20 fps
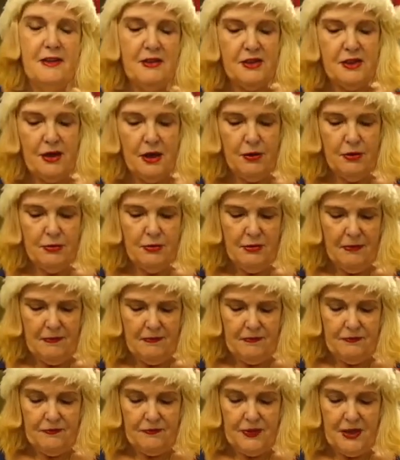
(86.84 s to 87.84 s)
So
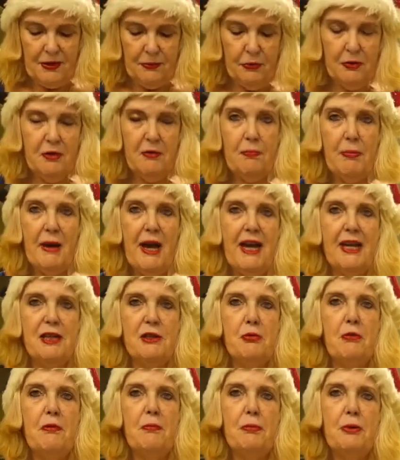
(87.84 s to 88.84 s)
it would have paid
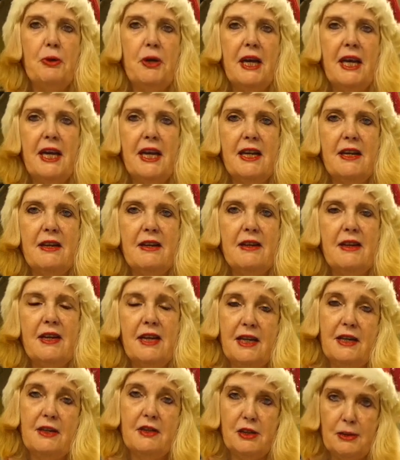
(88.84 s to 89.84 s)
to have put it
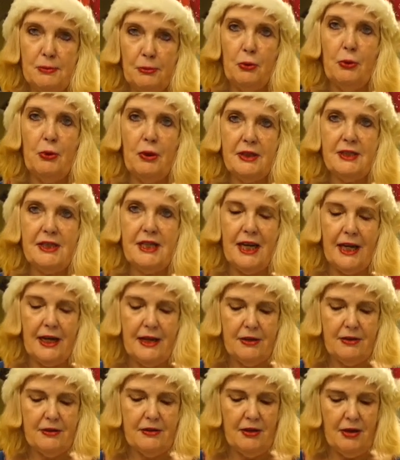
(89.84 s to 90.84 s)
in a smaller
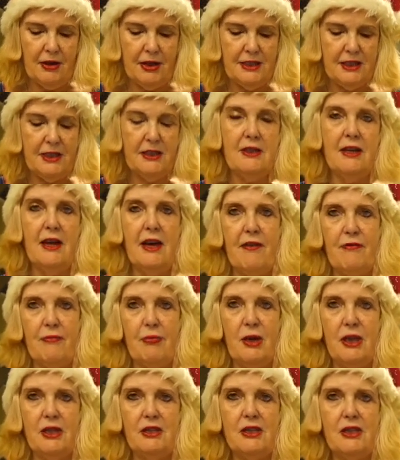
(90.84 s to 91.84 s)
tin. I didn't have
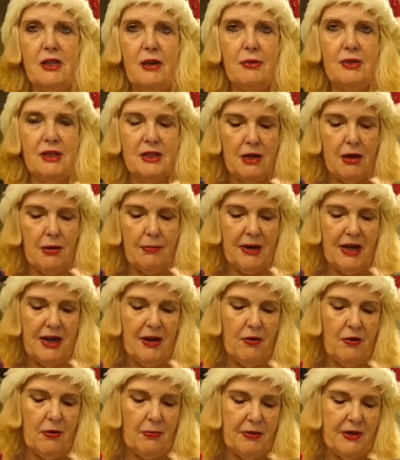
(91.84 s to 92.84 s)
one, so it's come
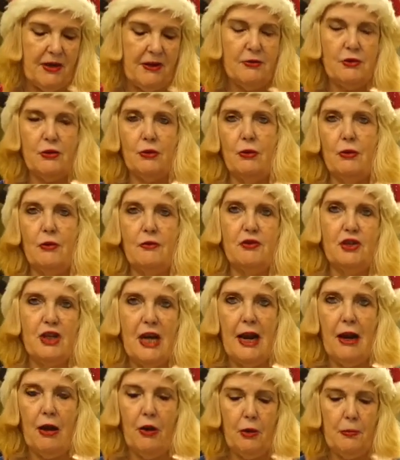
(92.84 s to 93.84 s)
out a bit sort of
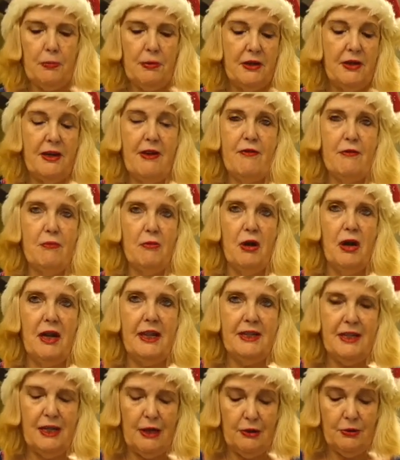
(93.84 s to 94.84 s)
shallow, but never
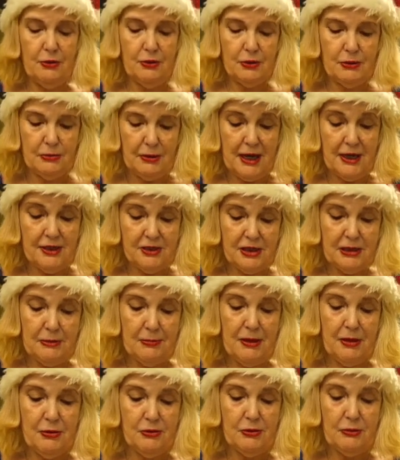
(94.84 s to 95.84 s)
mind, it looks and
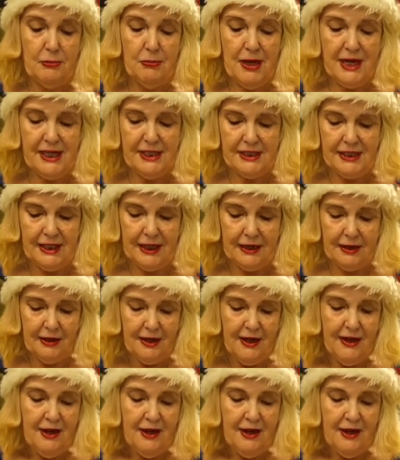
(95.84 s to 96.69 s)
smells amazing.